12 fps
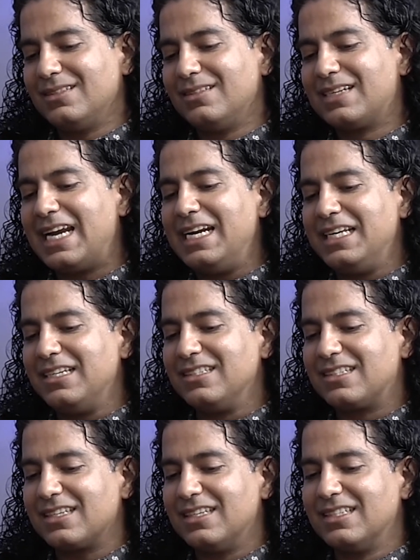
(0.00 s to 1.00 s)

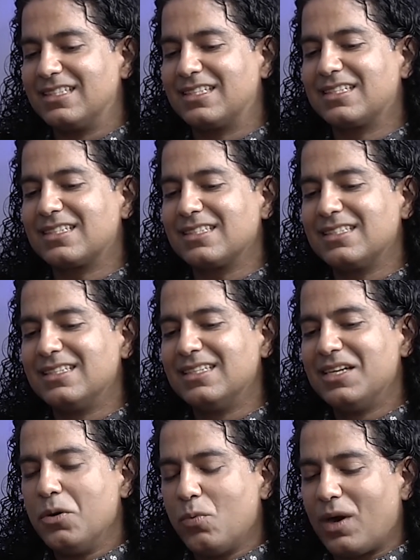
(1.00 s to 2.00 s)
Radiance is
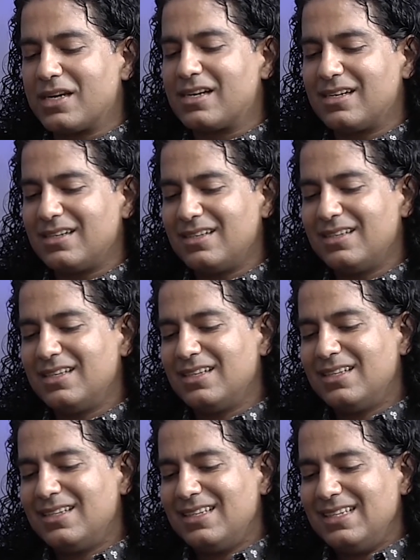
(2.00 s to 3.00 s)

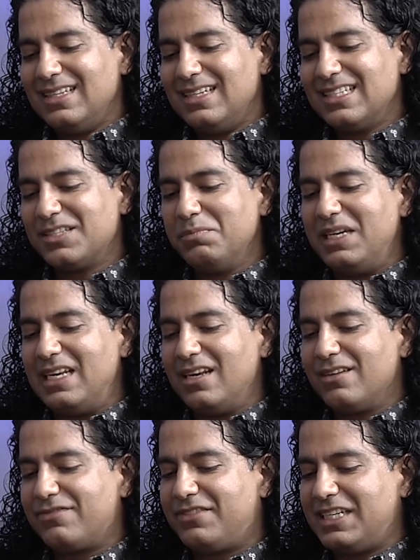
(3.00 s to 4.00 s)
me
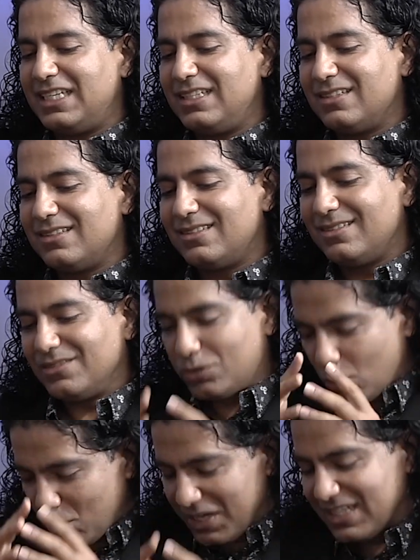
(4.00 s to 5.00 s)
lifting
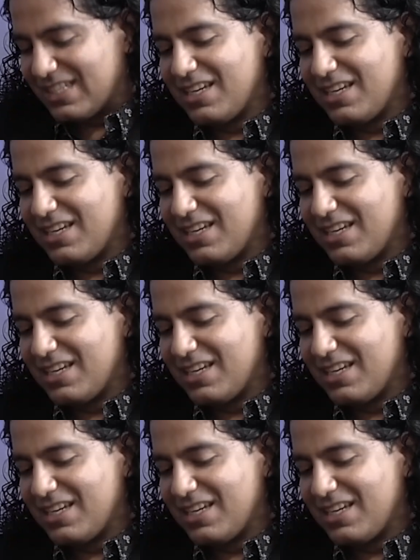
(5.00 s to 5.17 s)
through His